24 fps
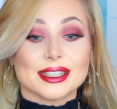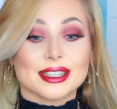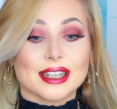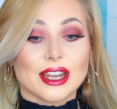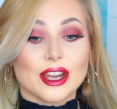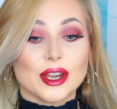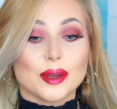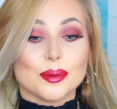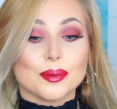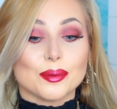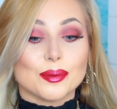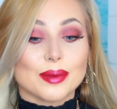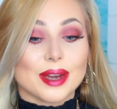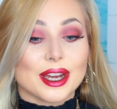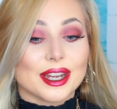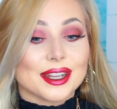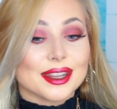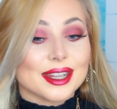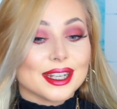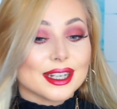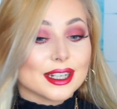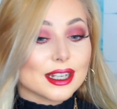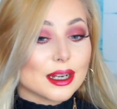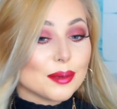I
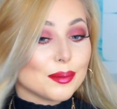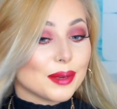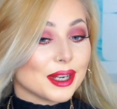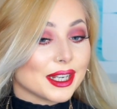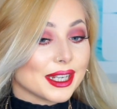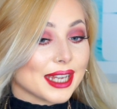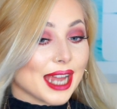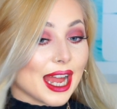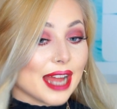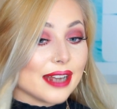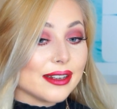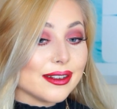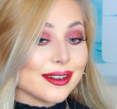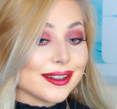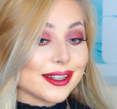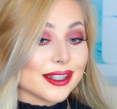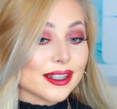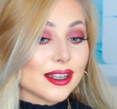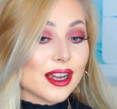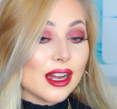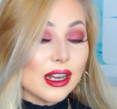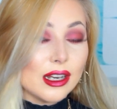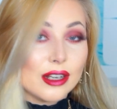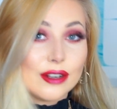think I might get another
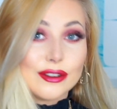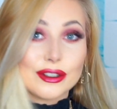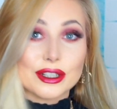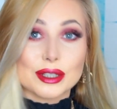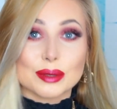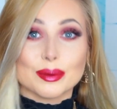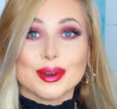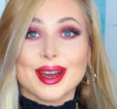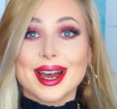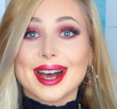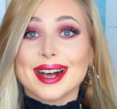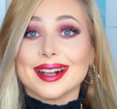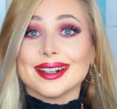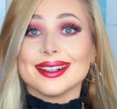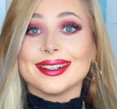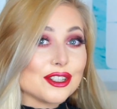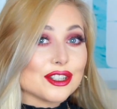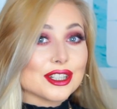colour as well.